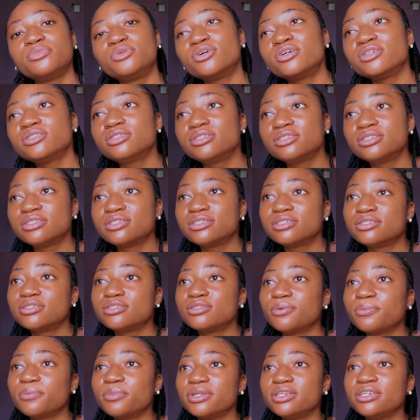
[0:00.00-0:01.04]
not
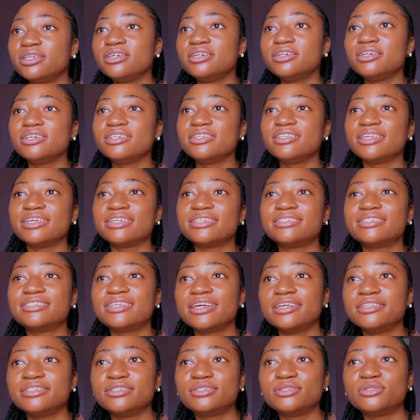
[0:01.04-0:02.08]
somebody they
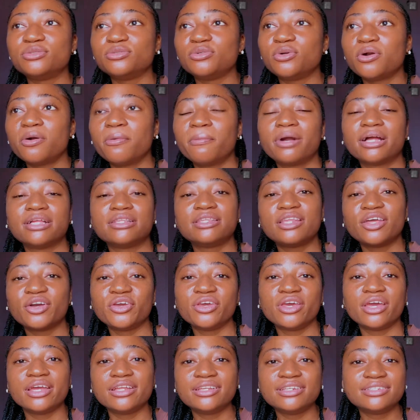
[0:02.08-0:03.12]
sent to come and tell
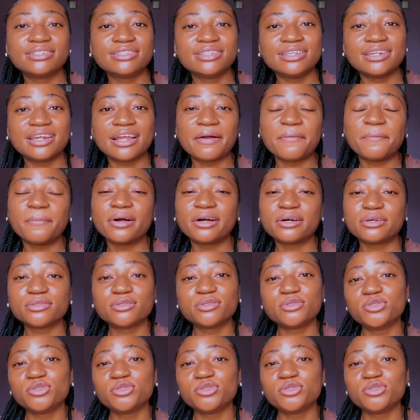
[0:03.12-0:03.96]
you anything about